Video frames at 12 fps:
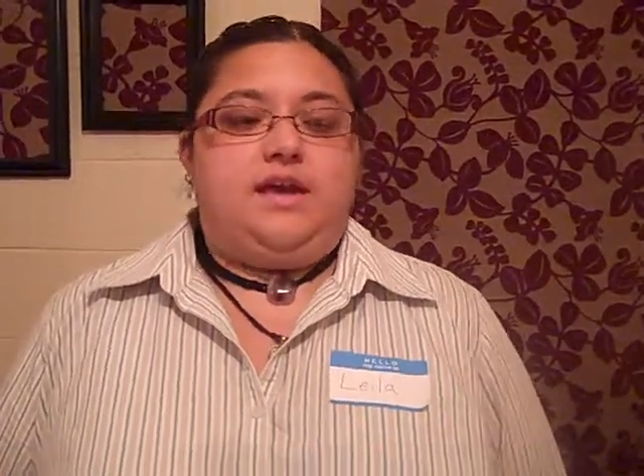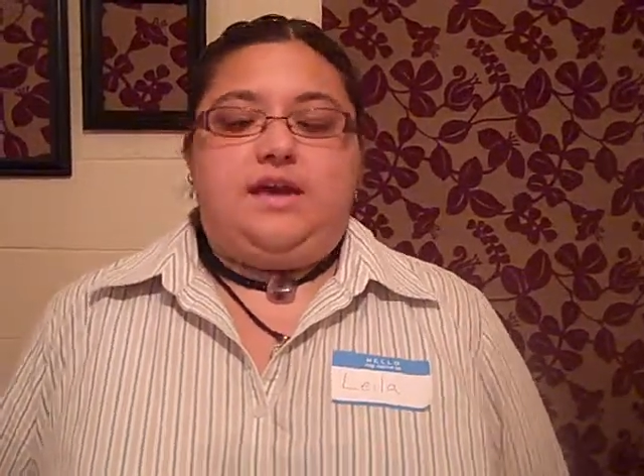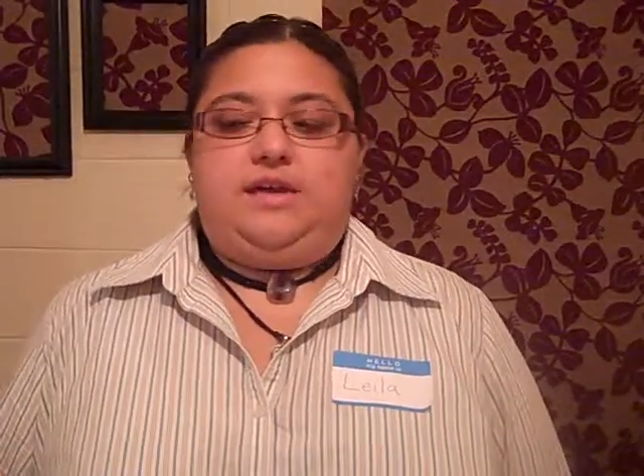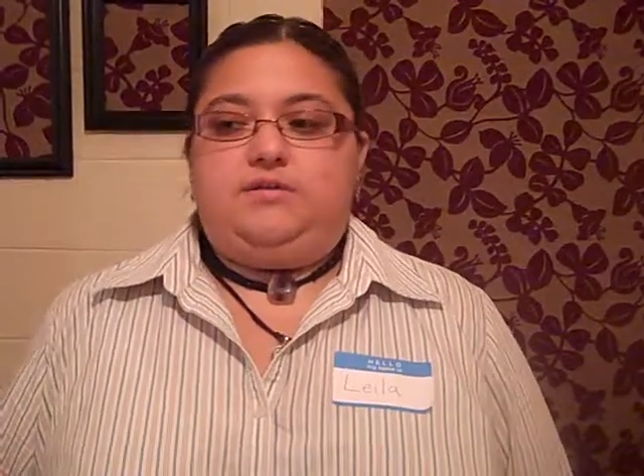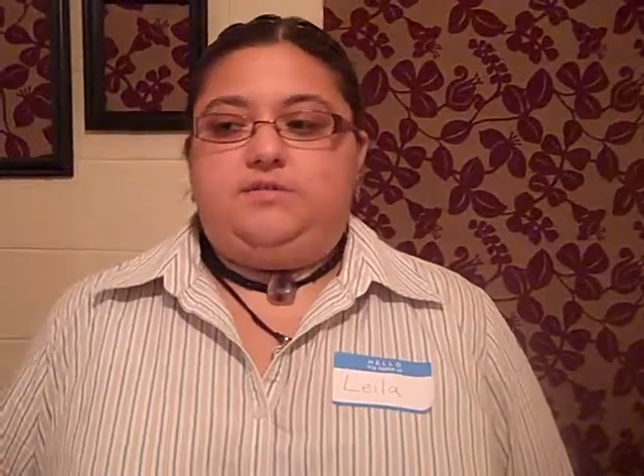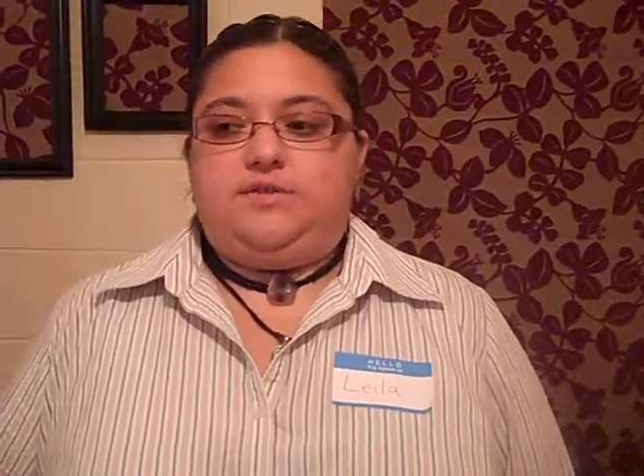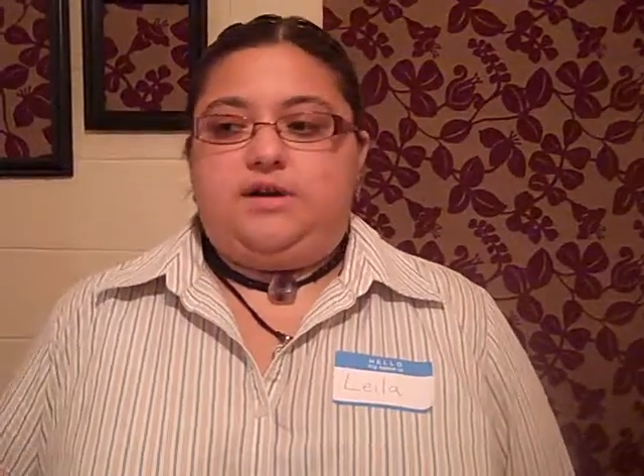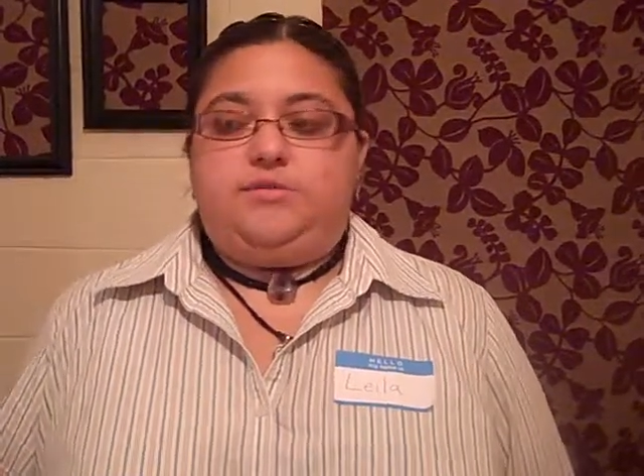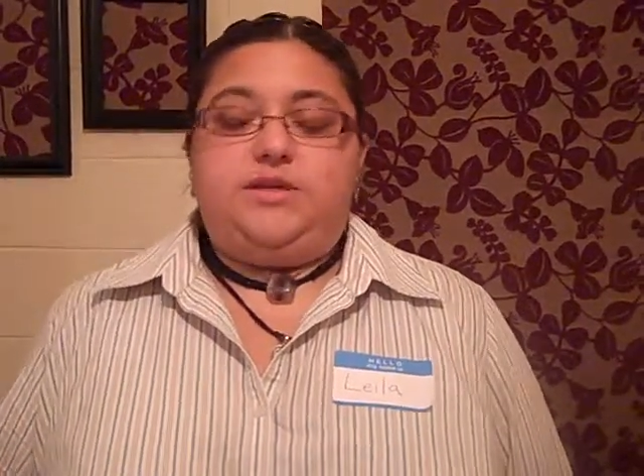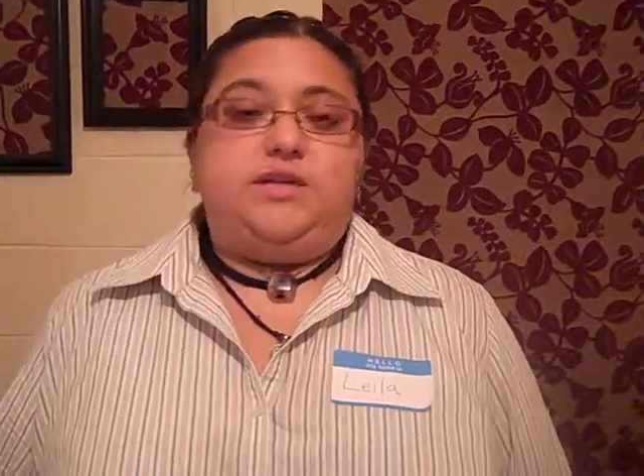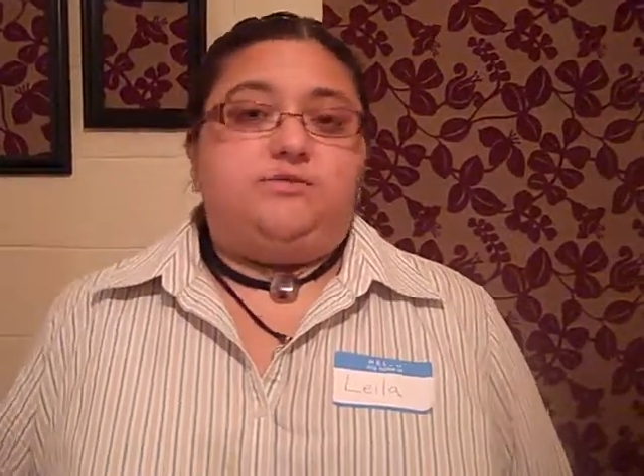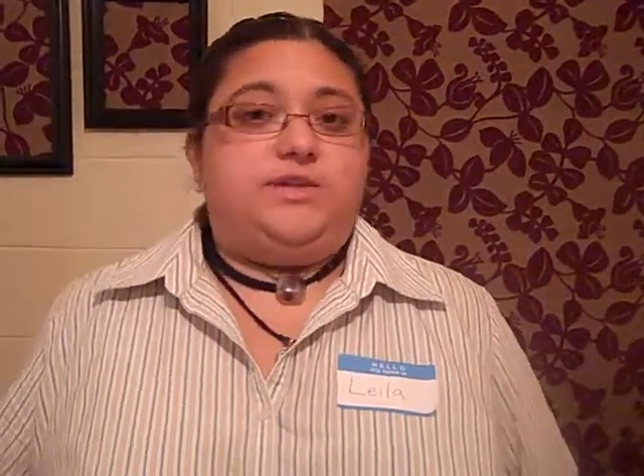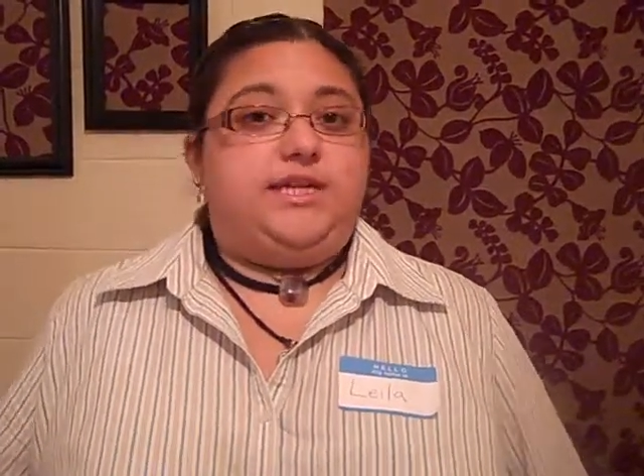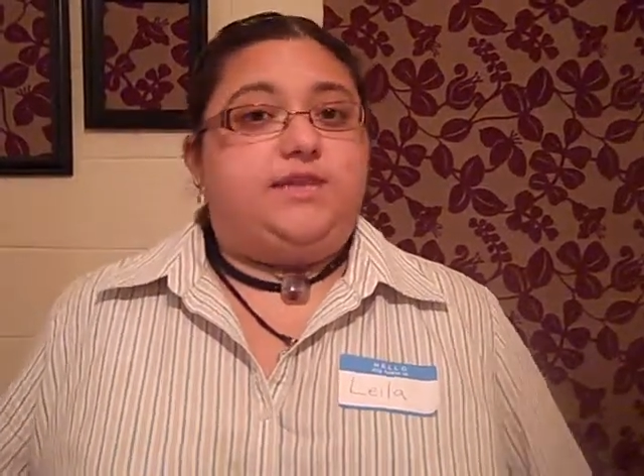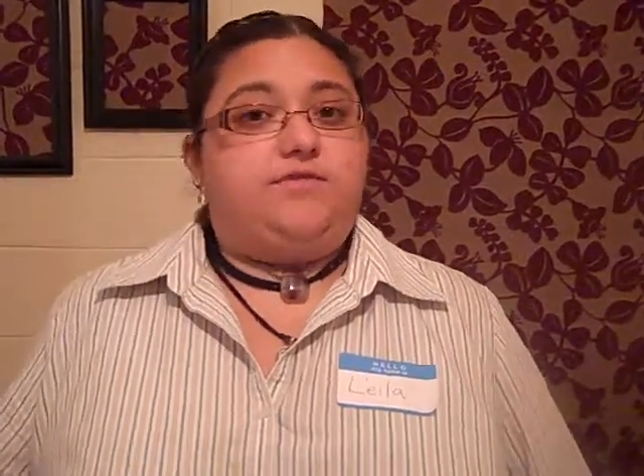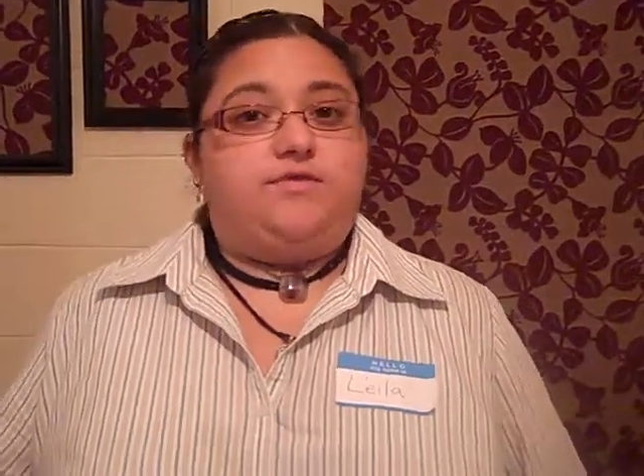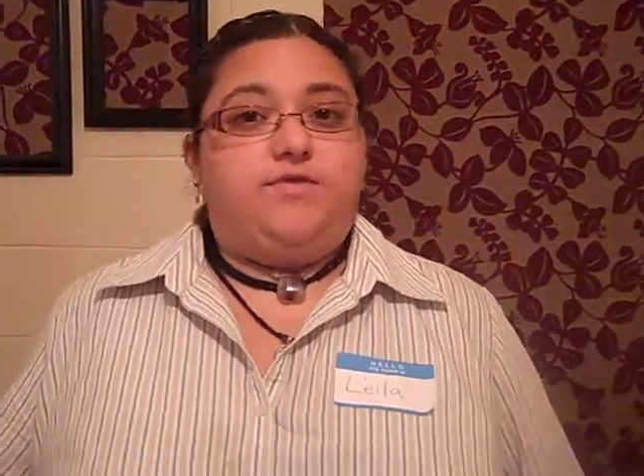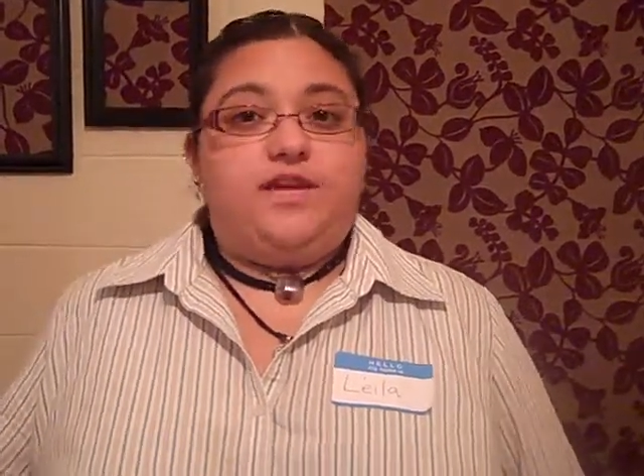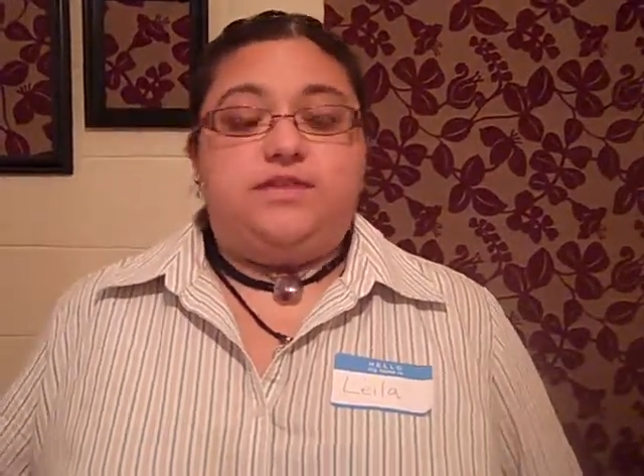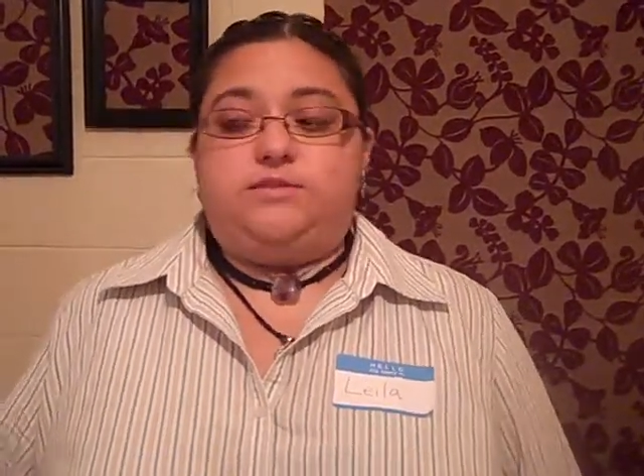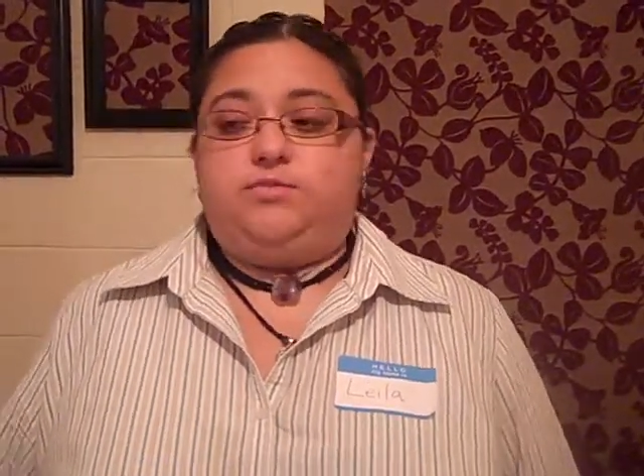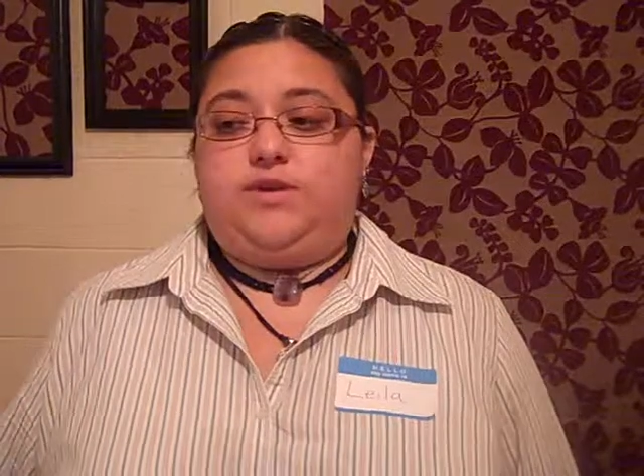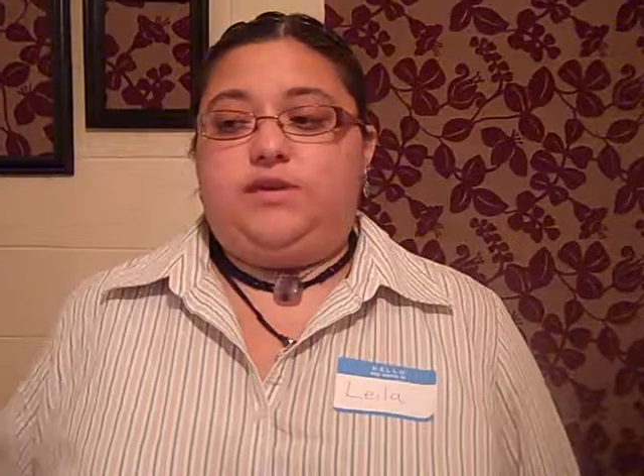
And uh, because we didn't have a fence,